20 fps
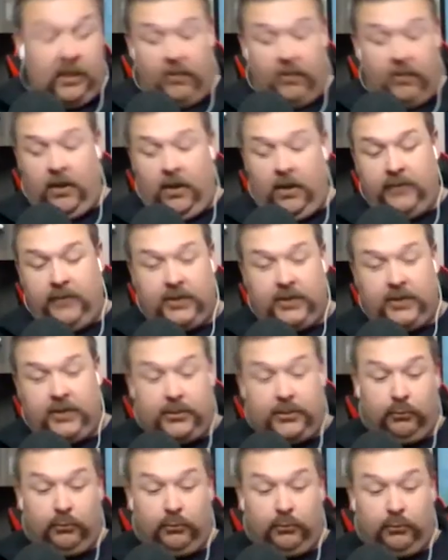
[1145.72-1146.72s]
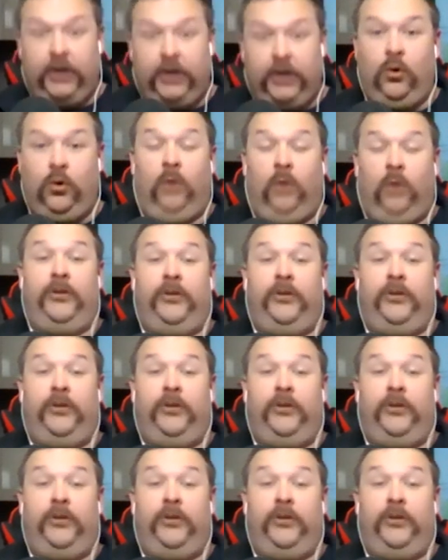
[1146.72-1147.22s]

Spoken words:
The ARF trucks are really cool.